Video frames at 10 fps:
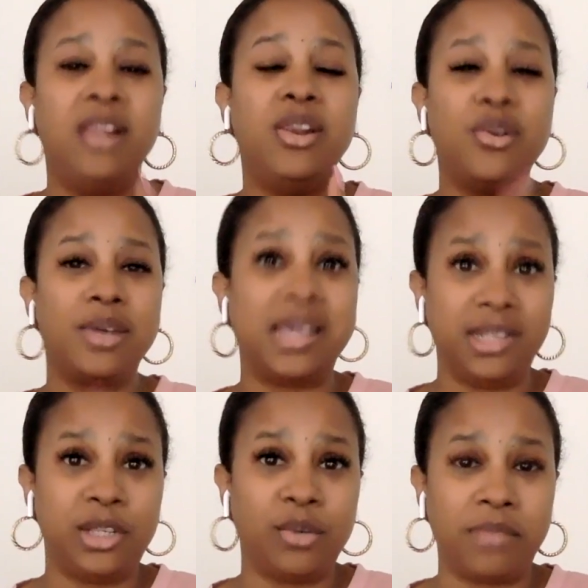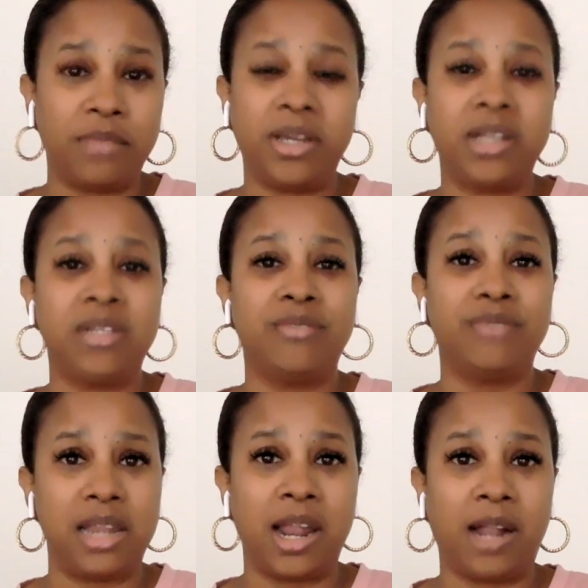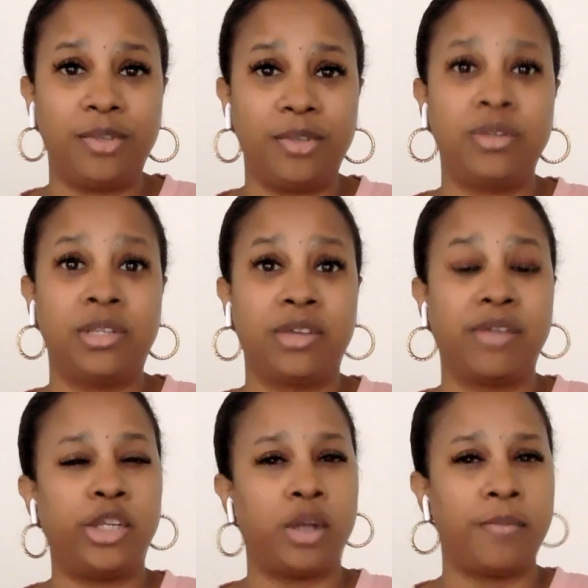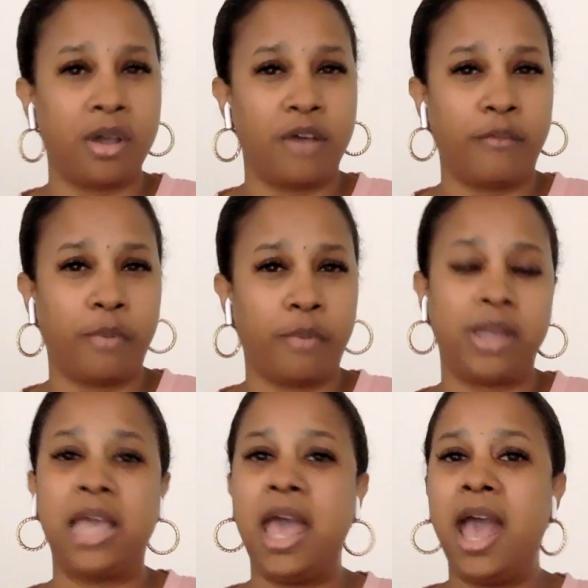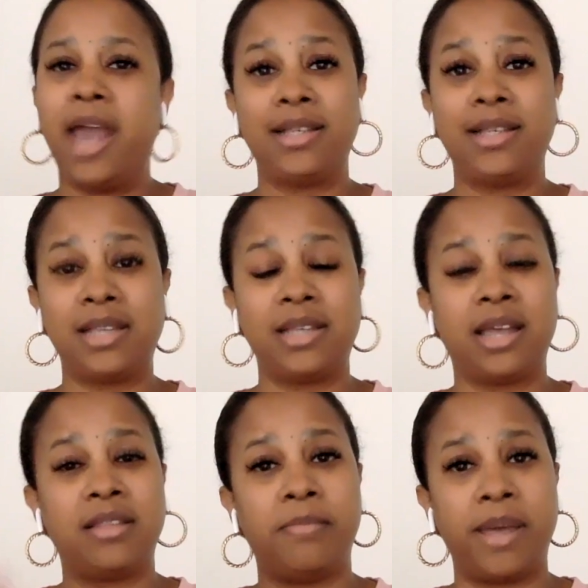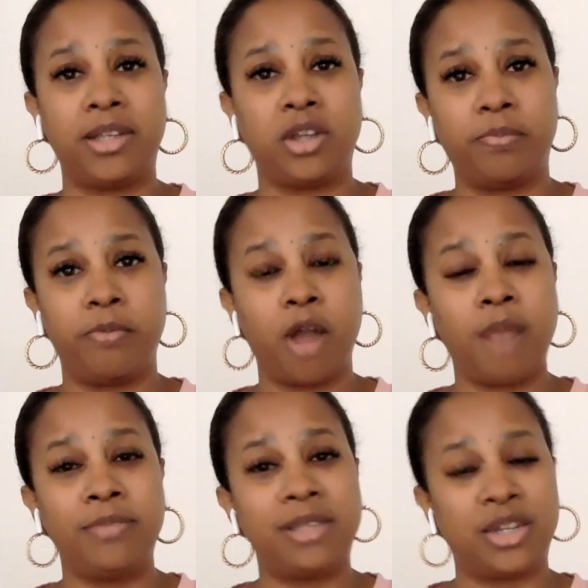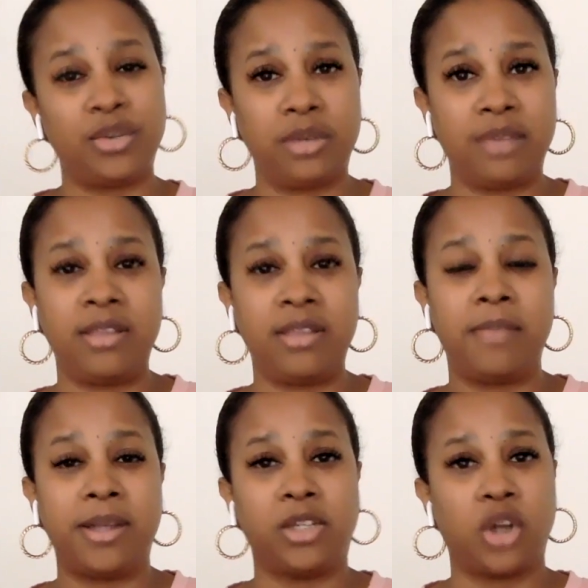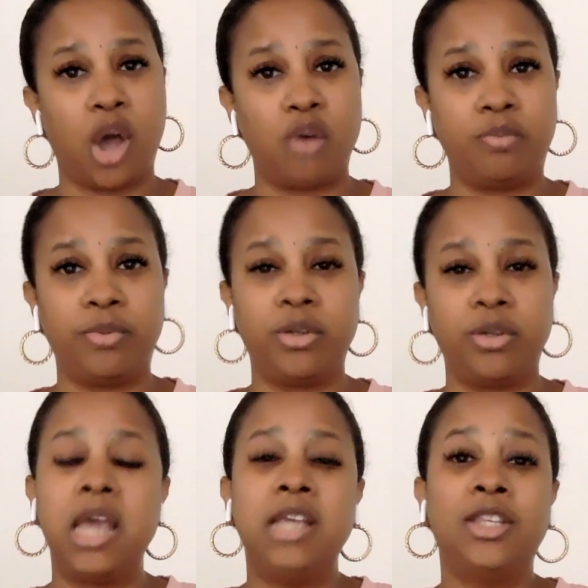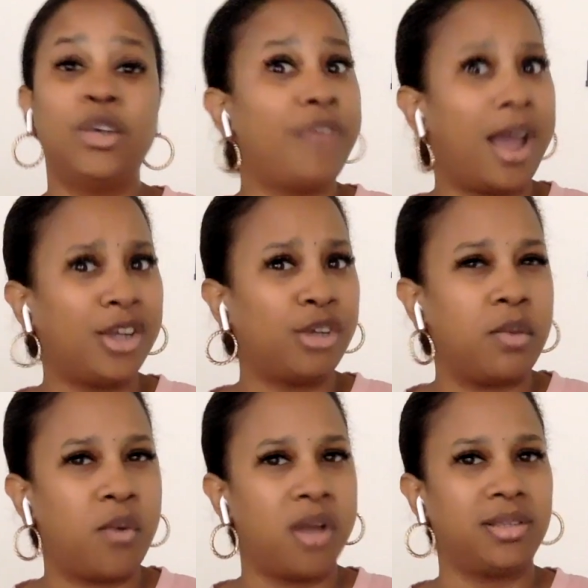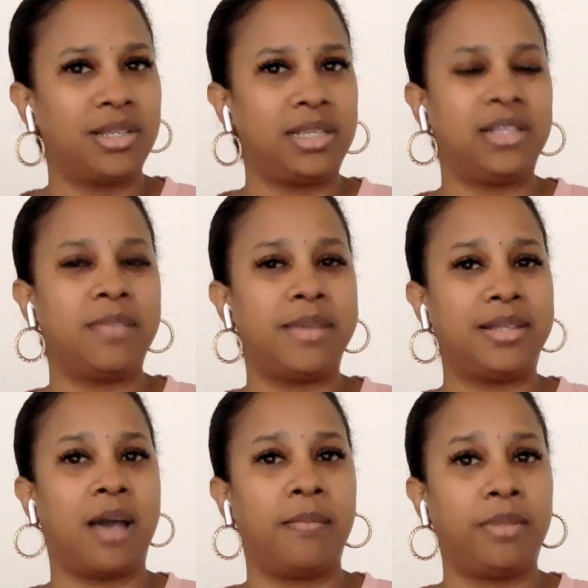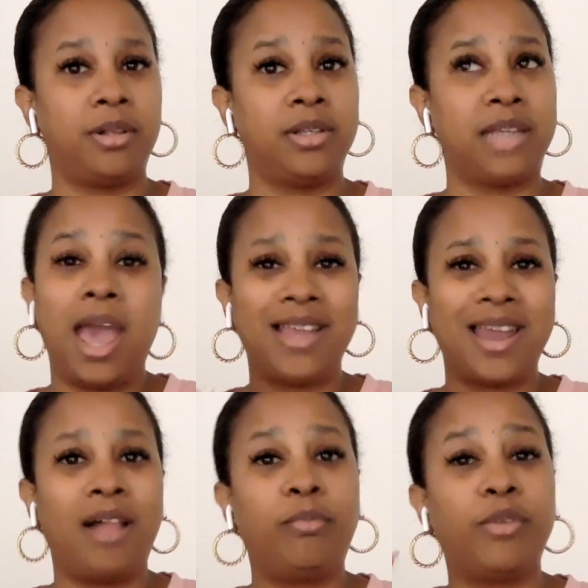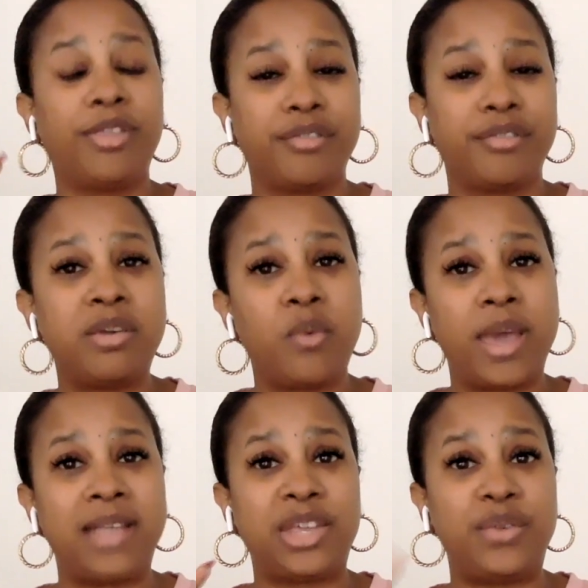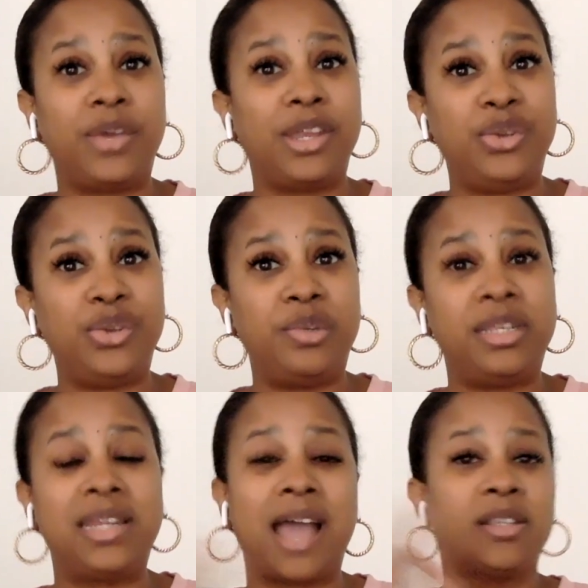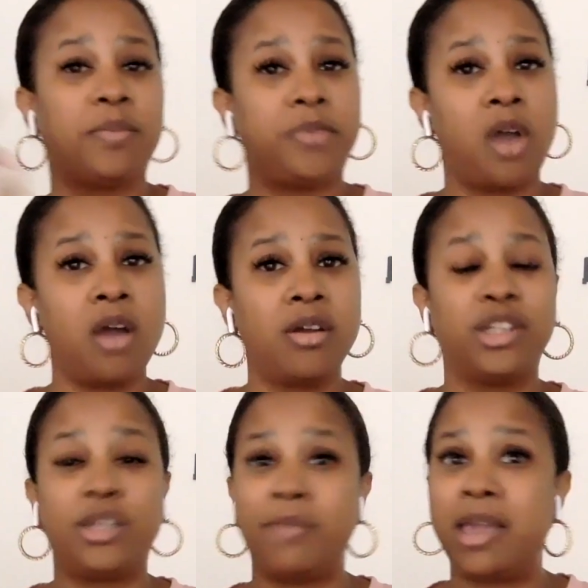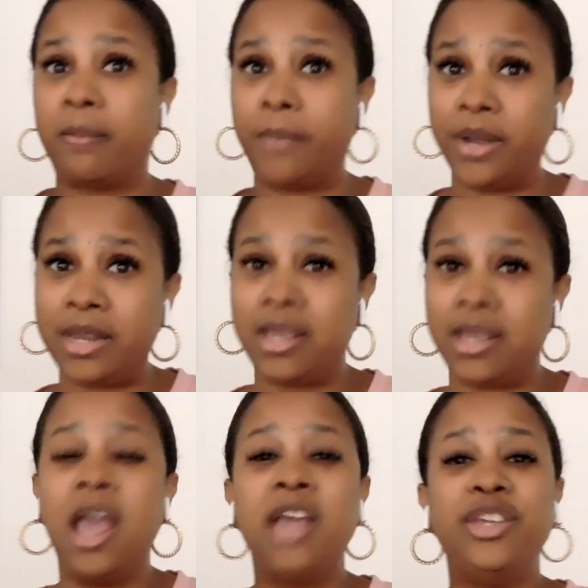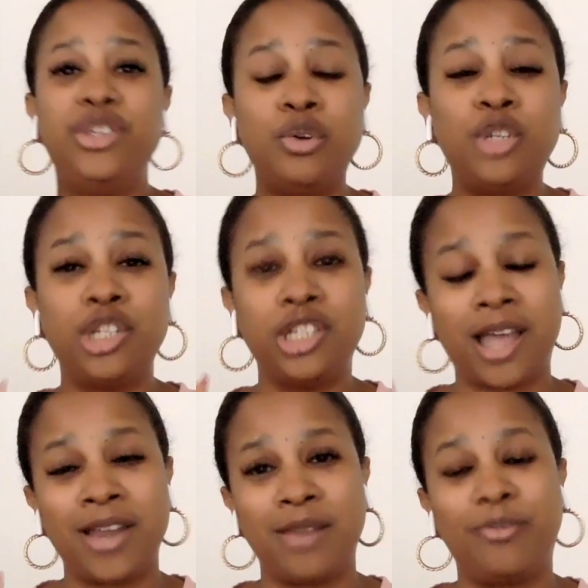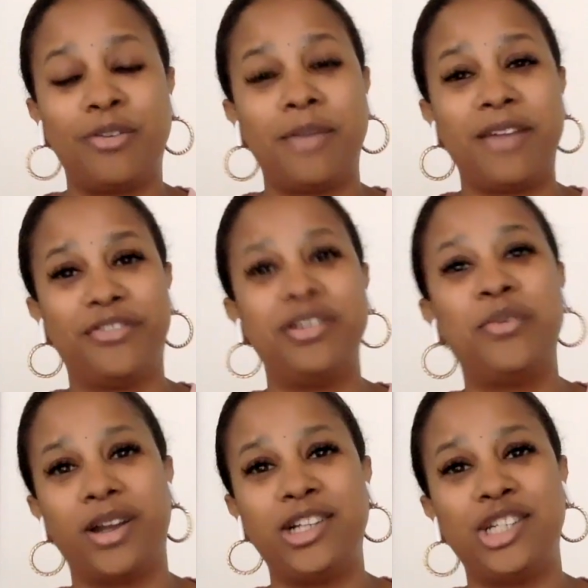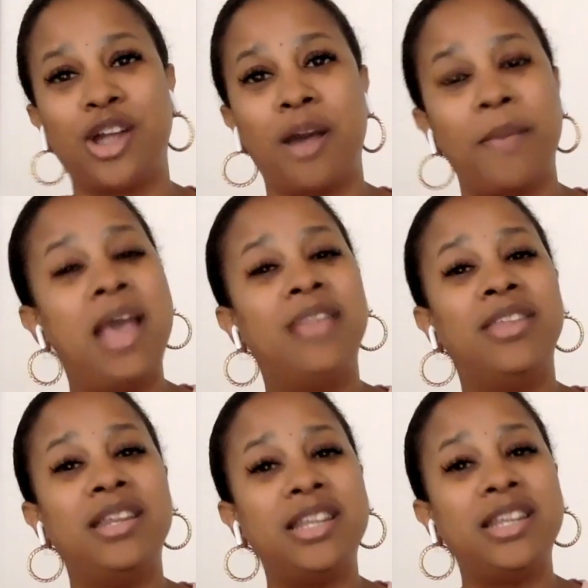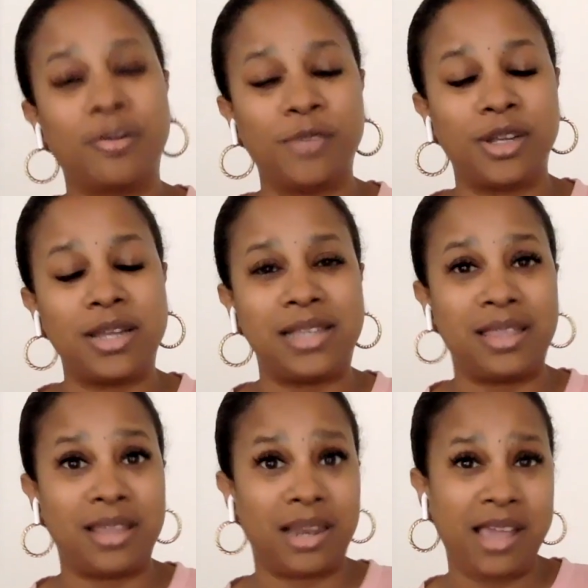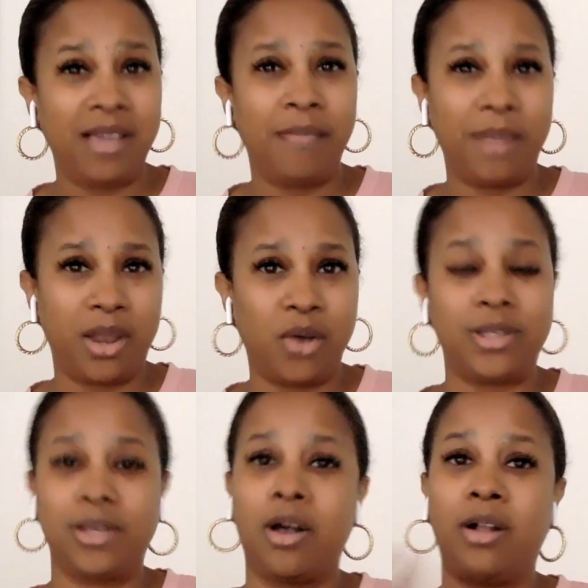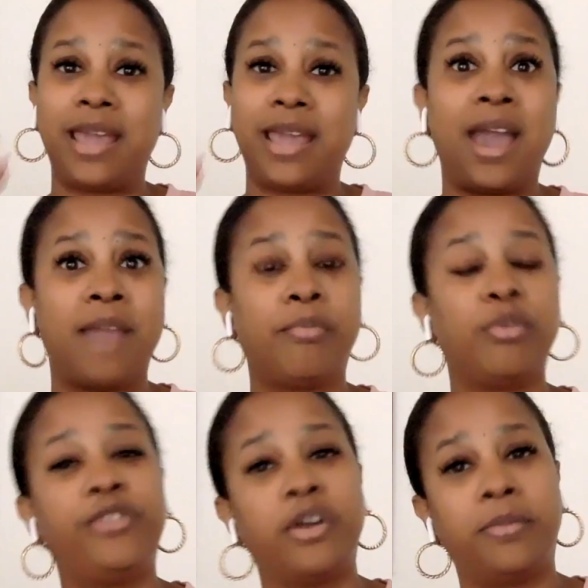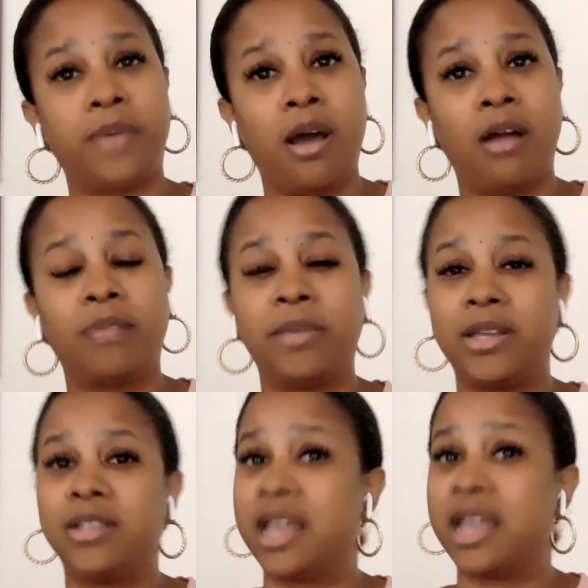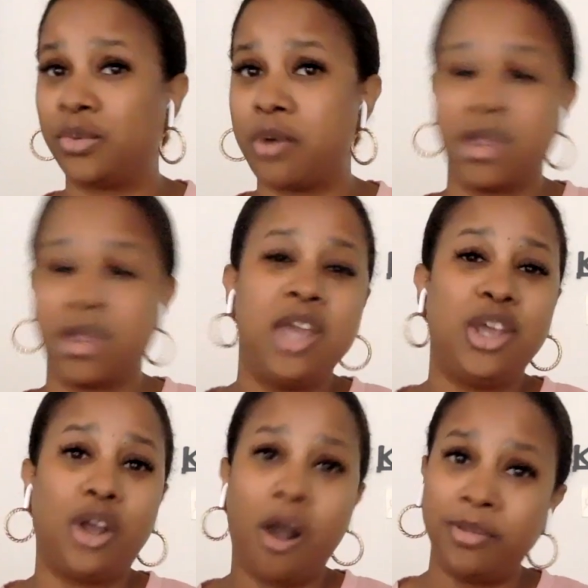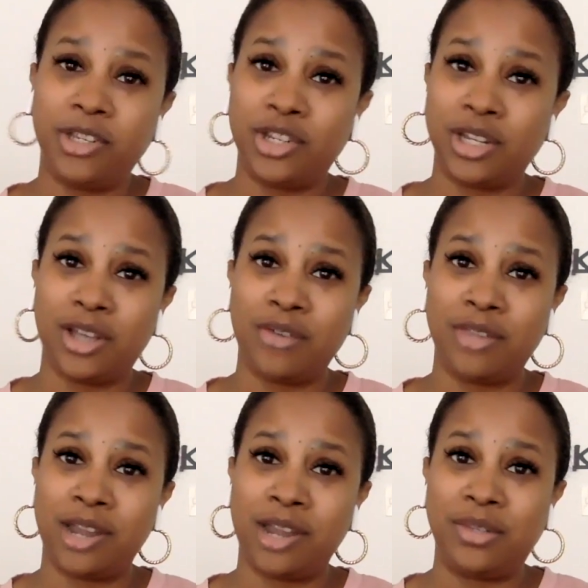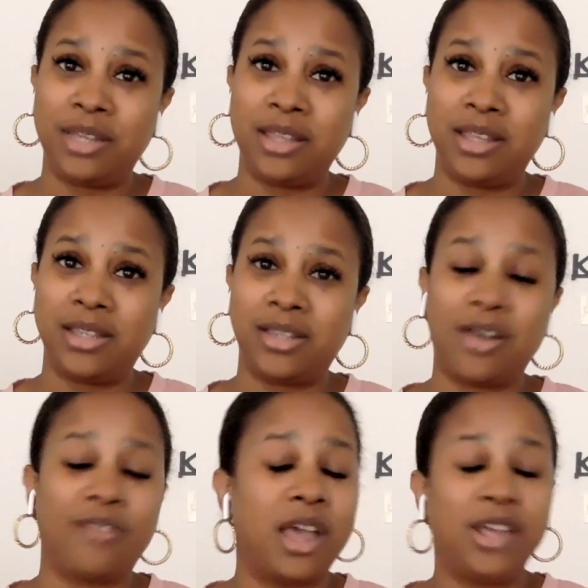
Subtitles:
look into it, because it really helps you. It's a great jumping off point. And as I said, the better prompts that you give it, the better output. So if you actually want to see some examples and get help with 3 ways that you can use it as a blogger to make money, you should sign up for my free workshop. The description is in the link below. It's called AI Proof Your Blog, because guess what? Your competition is out there using this stuff.